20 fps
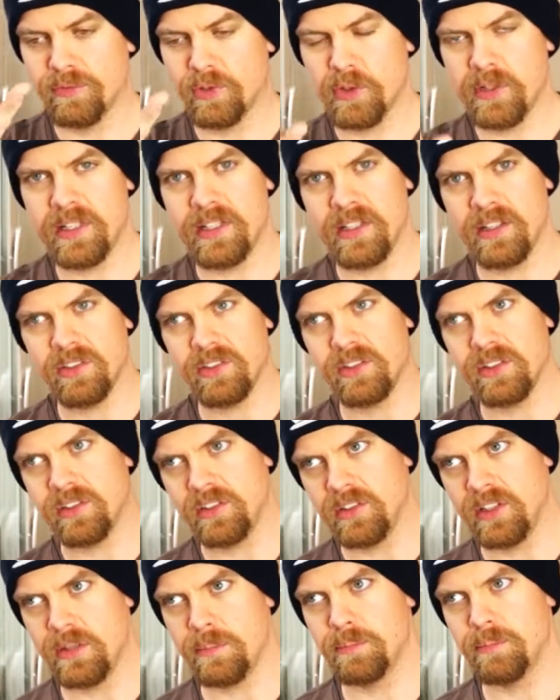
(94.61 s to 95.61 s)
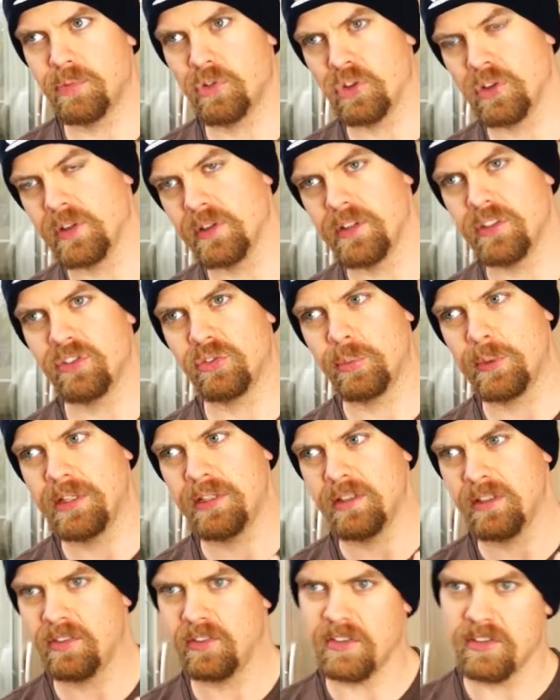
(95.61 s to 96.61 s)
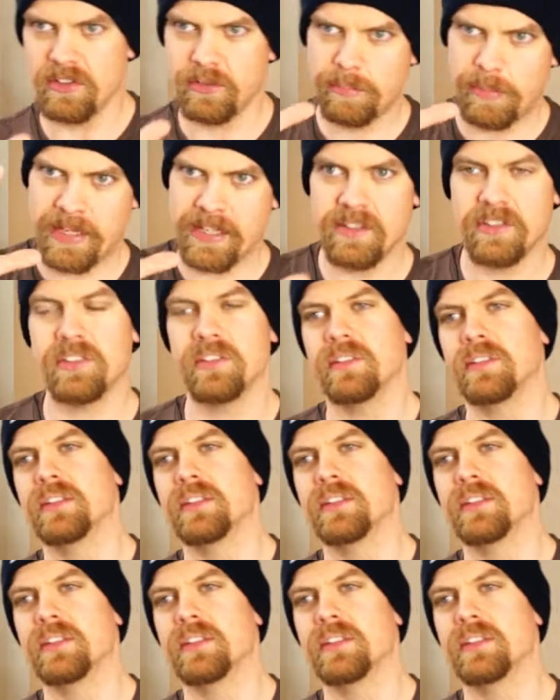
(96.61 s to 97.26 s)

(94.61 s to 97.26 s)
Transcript: fruitiness and deep sugary sweetness and spice.